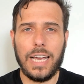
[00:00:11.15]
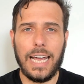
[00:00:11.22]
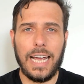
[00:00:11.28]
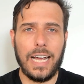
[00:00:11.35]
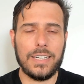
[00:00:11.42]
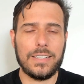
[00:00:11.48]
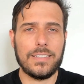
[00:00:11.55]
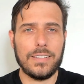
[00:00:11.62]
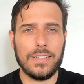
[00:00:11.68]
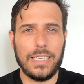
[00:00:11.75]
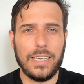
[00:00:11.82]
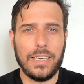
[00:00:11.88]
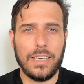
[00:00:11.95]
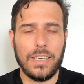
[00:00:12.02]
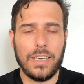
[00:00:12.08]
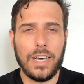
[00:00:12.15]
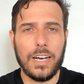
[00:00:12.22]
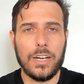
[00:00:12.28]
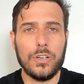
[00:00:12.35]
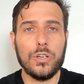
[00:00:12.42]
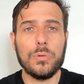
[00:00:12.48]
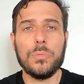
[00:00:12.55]
at the
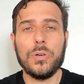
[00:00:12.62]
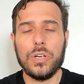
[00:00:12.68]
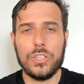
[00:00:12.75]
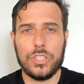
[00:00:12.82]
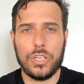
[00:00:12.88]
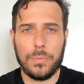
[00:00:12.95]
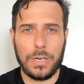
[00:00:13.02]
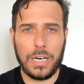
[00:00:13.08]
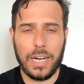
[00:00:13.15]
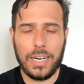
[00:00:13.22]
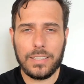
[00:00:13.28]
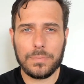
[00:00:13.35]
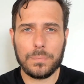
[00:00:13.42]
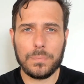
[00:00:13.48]
new moon in Gemini,